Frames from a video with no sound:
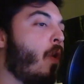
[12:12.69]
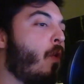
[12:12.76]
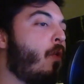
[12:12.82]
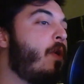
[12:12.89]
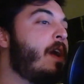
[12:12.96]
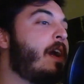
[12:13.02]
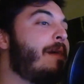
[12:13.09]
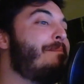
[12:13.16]

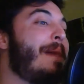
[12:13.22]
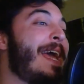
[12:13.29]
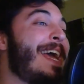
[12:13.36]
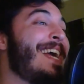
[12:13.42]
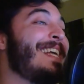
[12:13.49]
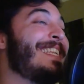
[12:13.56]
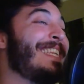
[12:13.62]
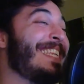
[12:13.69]
Uric
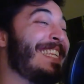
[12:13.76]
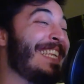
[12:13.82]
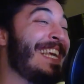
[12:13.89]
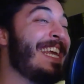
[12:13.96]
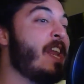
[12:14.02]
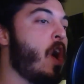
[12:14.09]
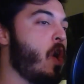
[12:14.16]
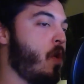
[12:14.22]

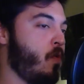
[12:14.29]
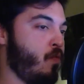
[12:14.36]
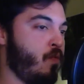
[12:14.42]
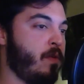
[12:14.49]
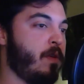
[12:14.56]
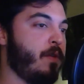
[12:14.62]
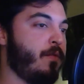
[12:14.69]
Mazzino,